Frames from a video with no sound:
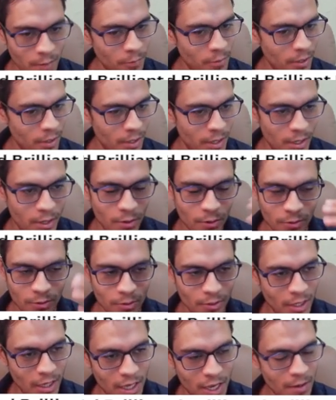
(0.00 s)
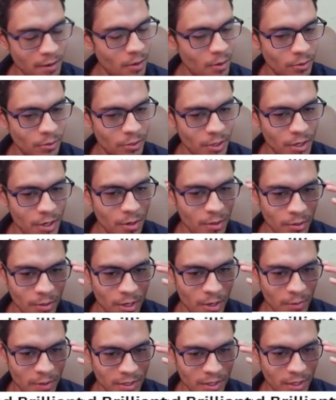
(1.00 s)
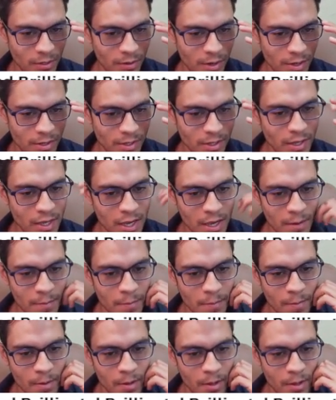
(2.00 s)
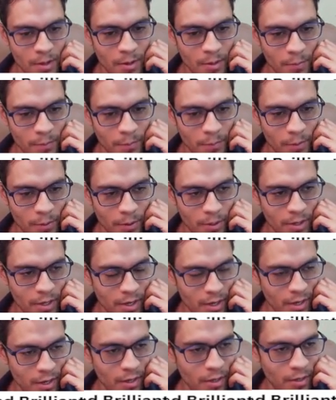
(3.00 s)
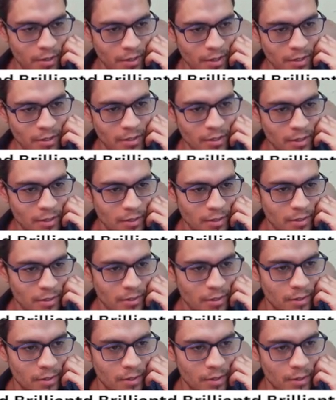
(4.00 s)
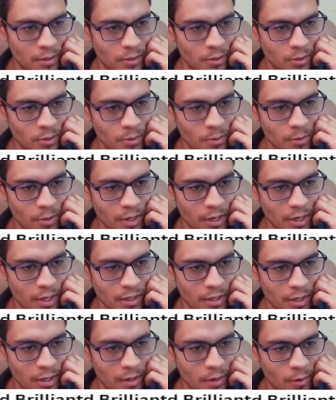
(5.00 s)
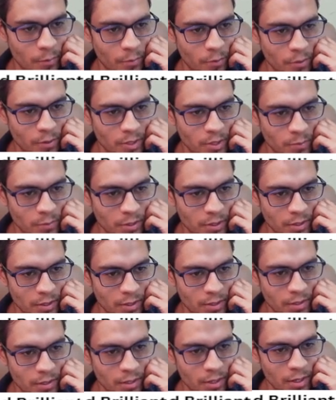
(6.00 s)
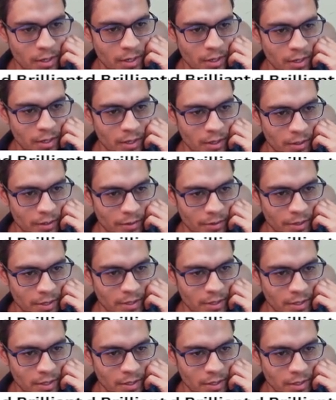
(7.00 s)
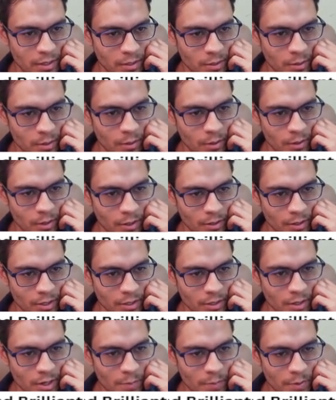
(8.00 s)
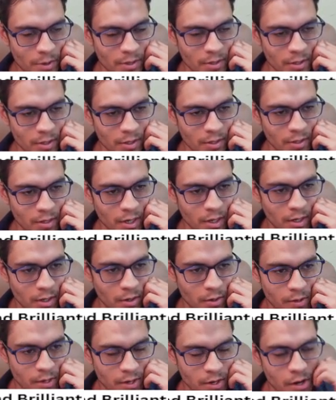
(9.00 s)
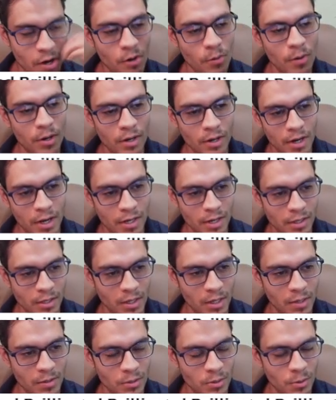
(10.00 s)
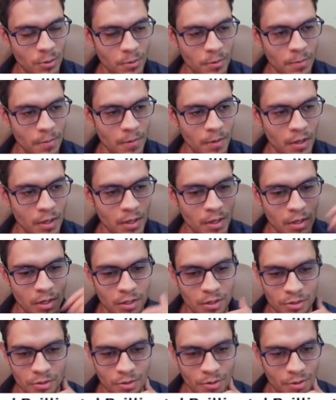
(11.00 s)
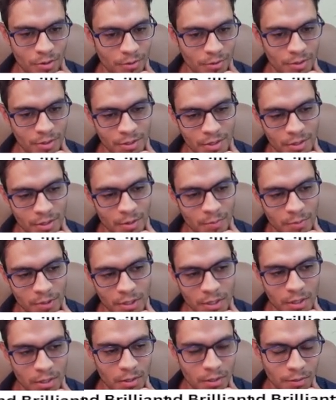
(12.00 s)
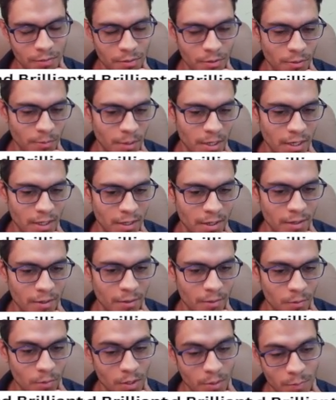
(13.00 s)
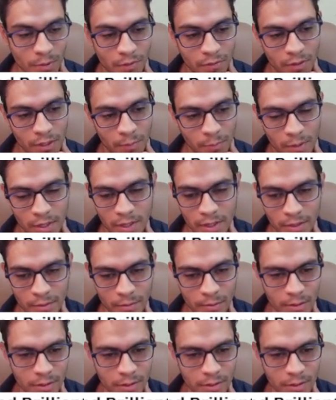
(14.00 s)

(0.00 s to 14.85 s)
The game continued. It was a crazy game. But yeah, this is, just look at the opponent's pieces. This is a stock. These 3 pieces are going nowhere anytime soon. So this is completely lost for black with perfect play, right?